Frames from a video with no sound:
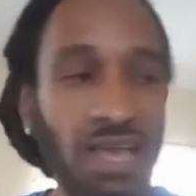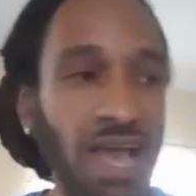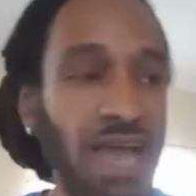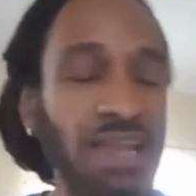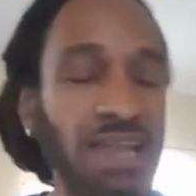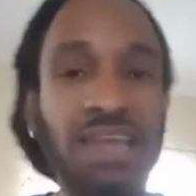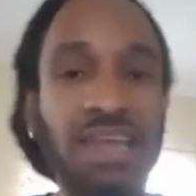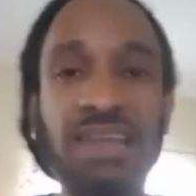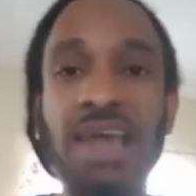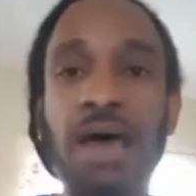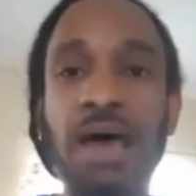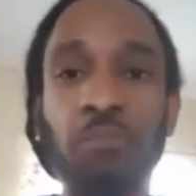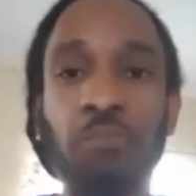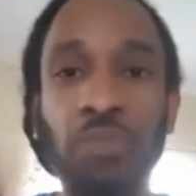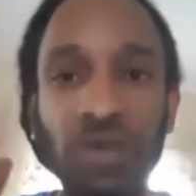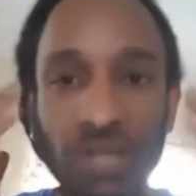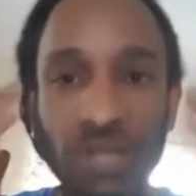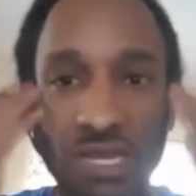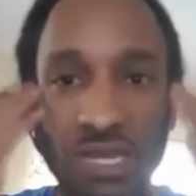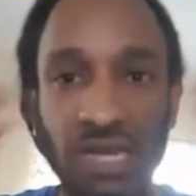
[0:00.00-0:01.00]
And they not
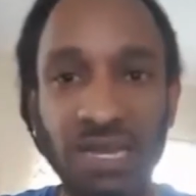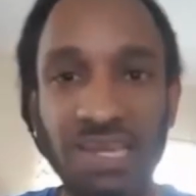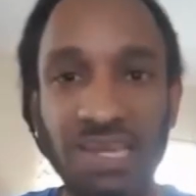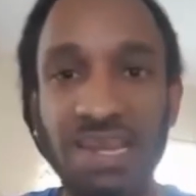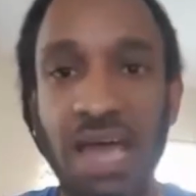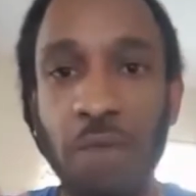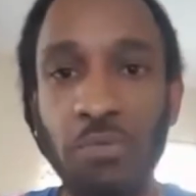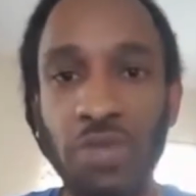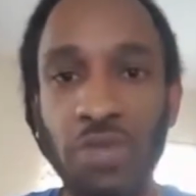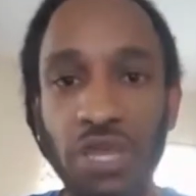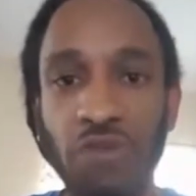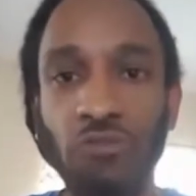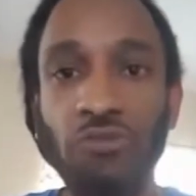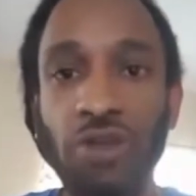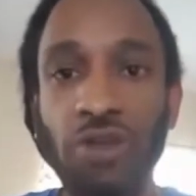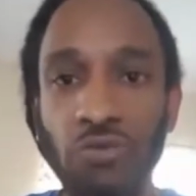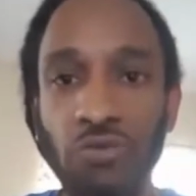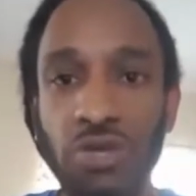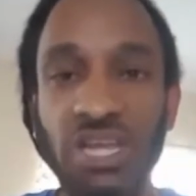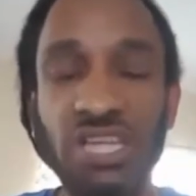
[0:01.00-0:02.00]
building. They not being
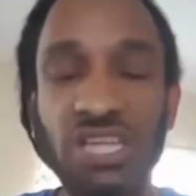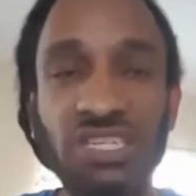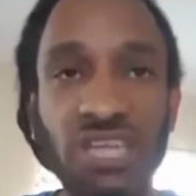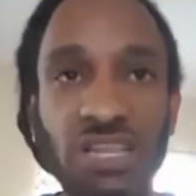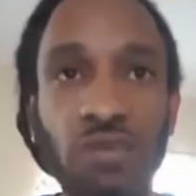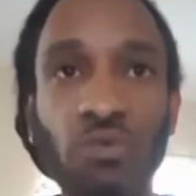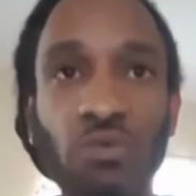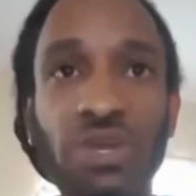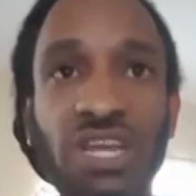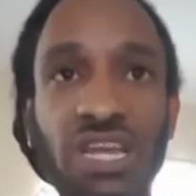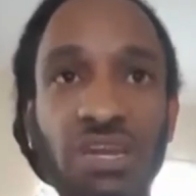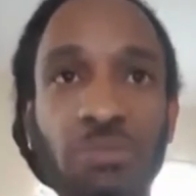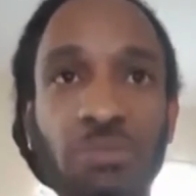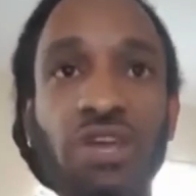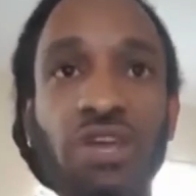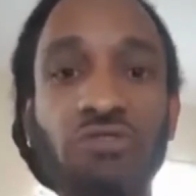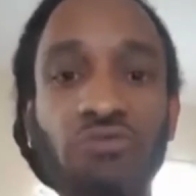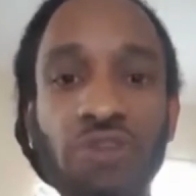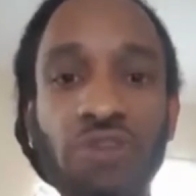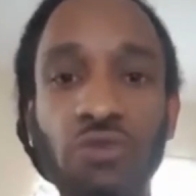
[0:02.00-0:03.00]
real with each other. We need to
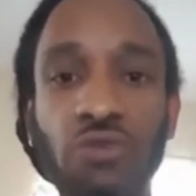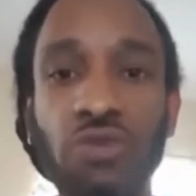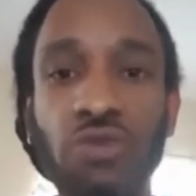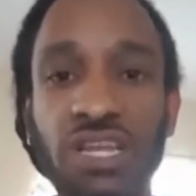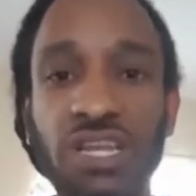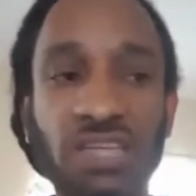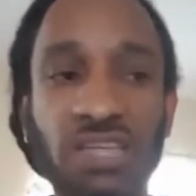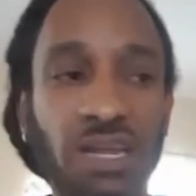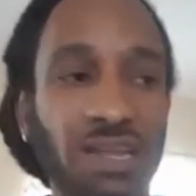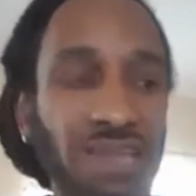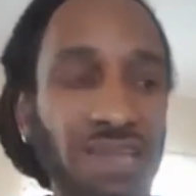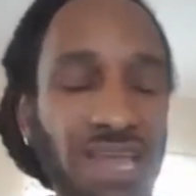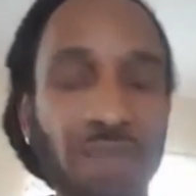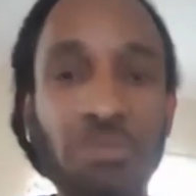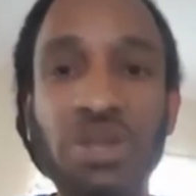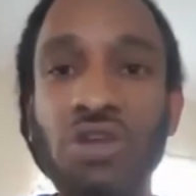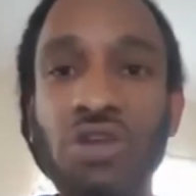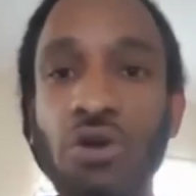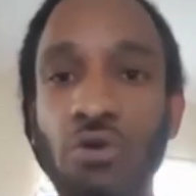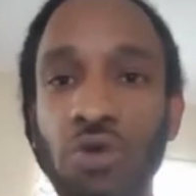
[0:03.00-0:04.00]
be real with each other. Let
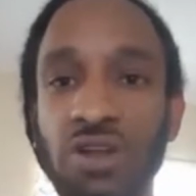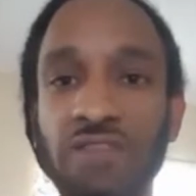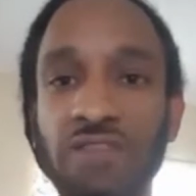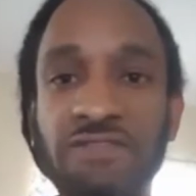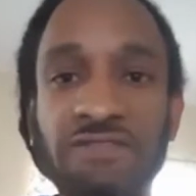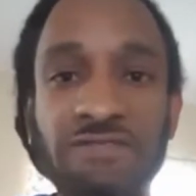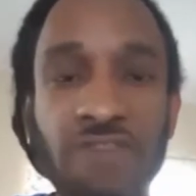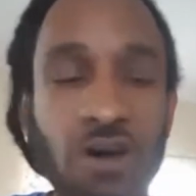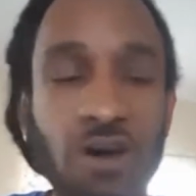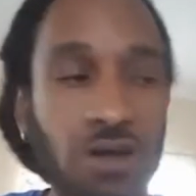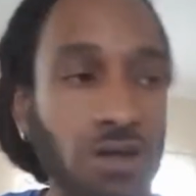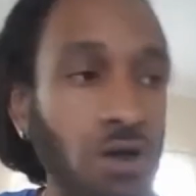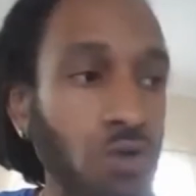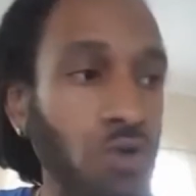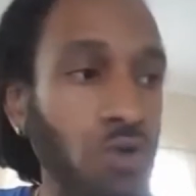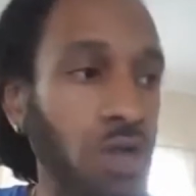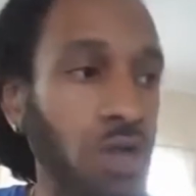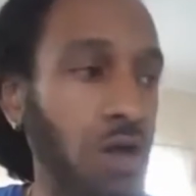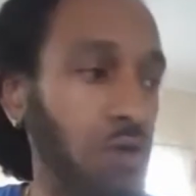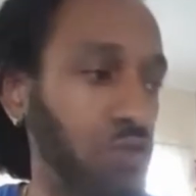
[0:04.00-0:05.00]
me know what the fuck
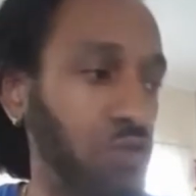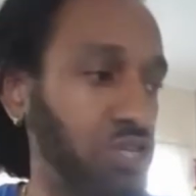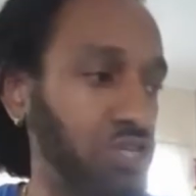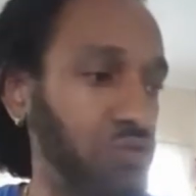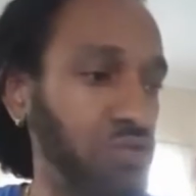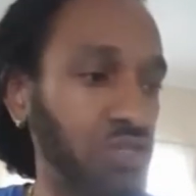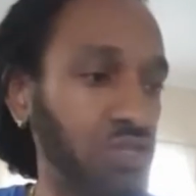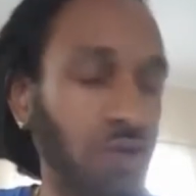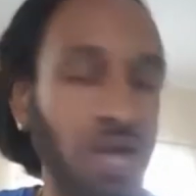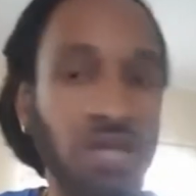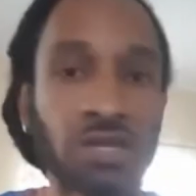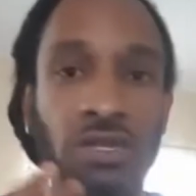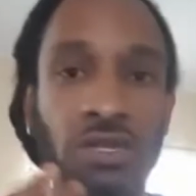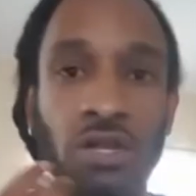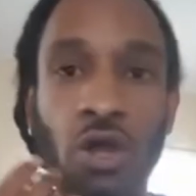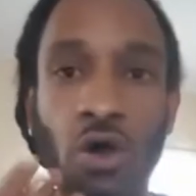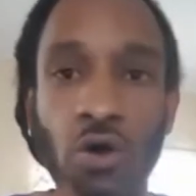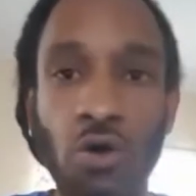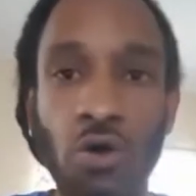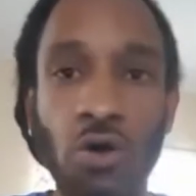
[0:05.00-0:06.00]
going on with you so I could
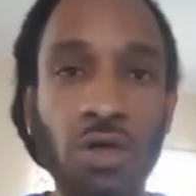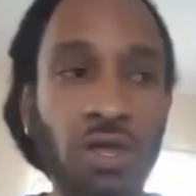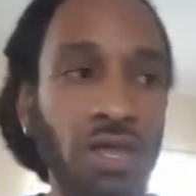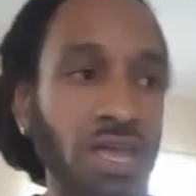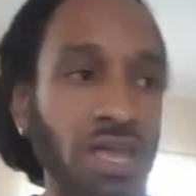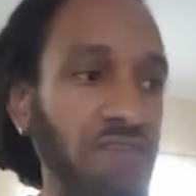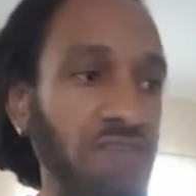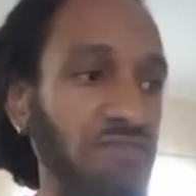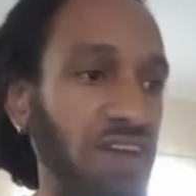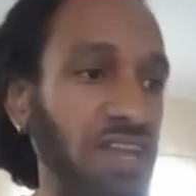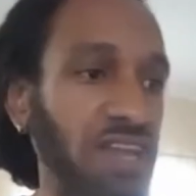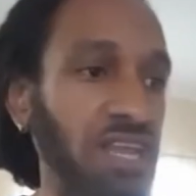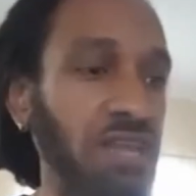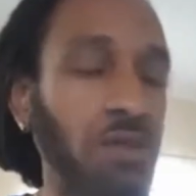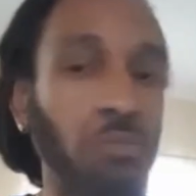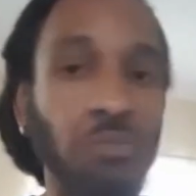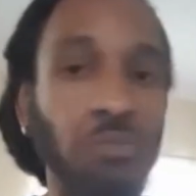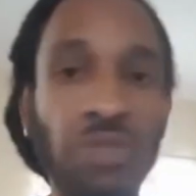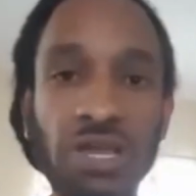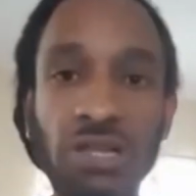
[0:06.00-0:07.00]
know if I need
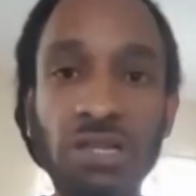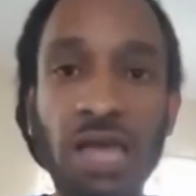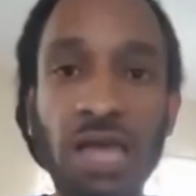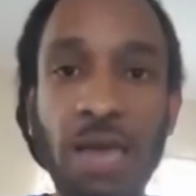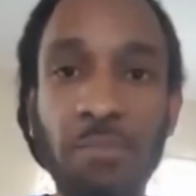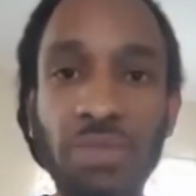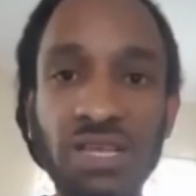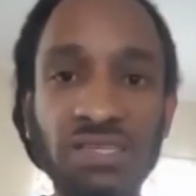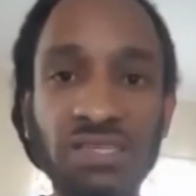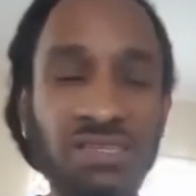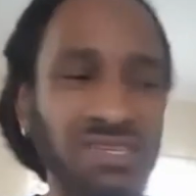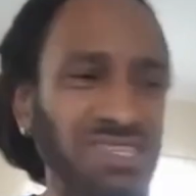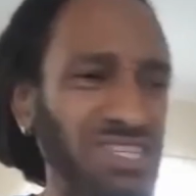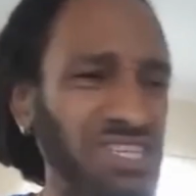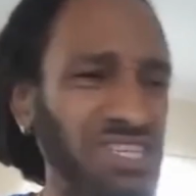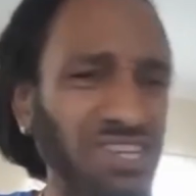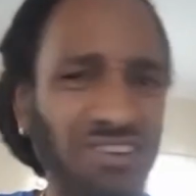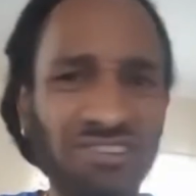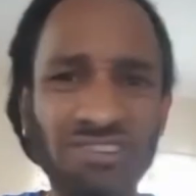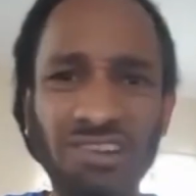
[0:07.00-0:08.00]
to build that business.
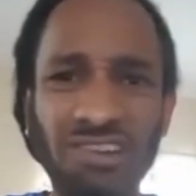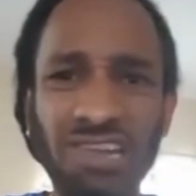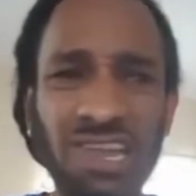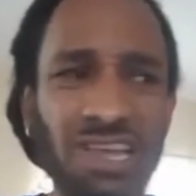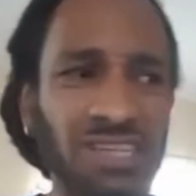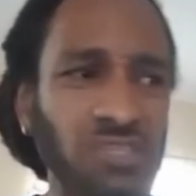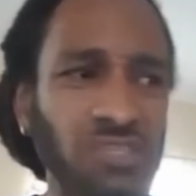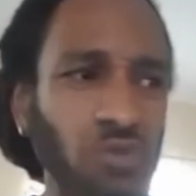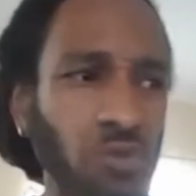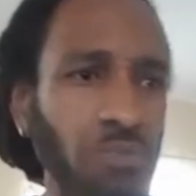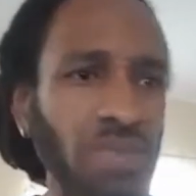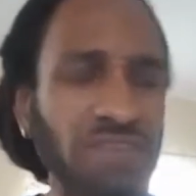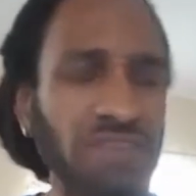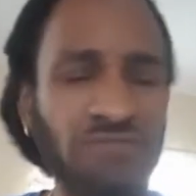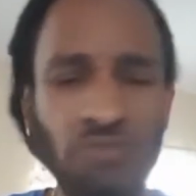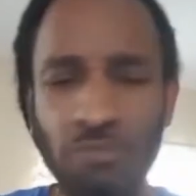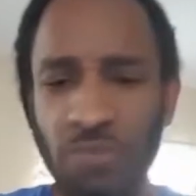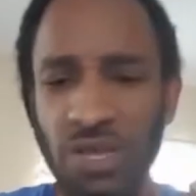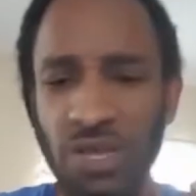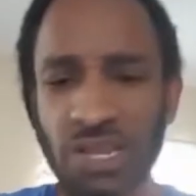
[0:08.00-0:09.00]
Share your links with me. If
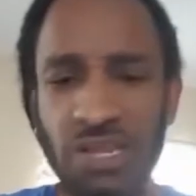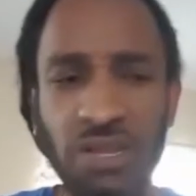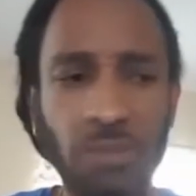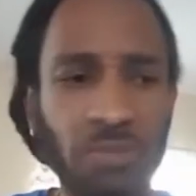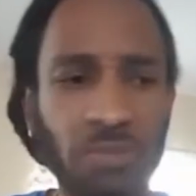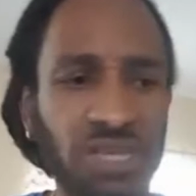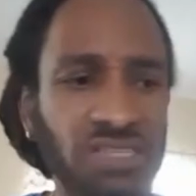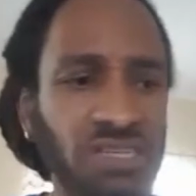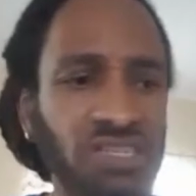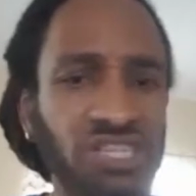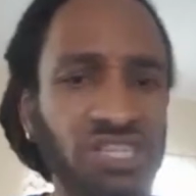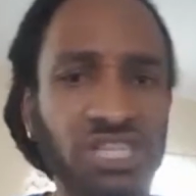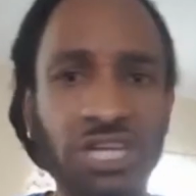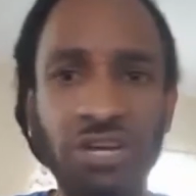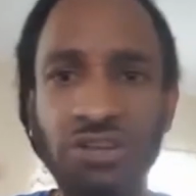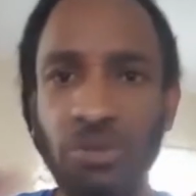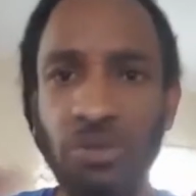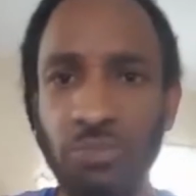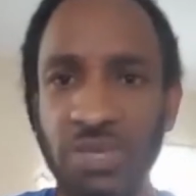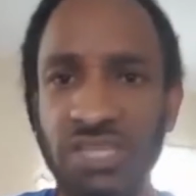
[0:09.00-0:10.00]
you're building a business,
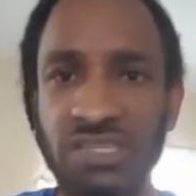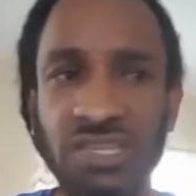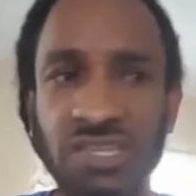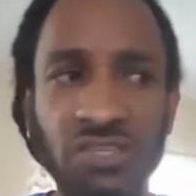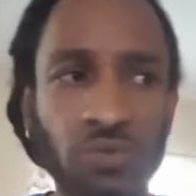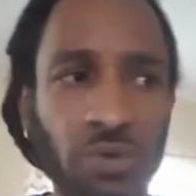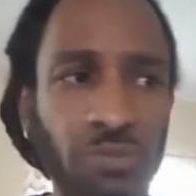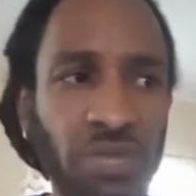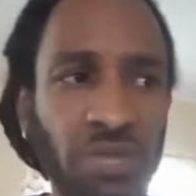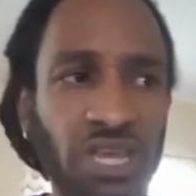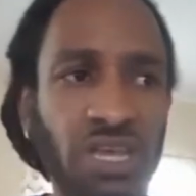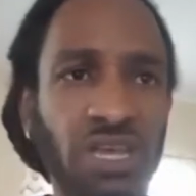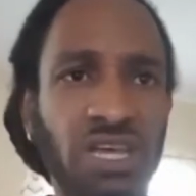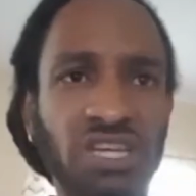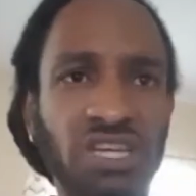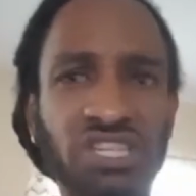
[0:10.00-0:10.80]
share your business with me.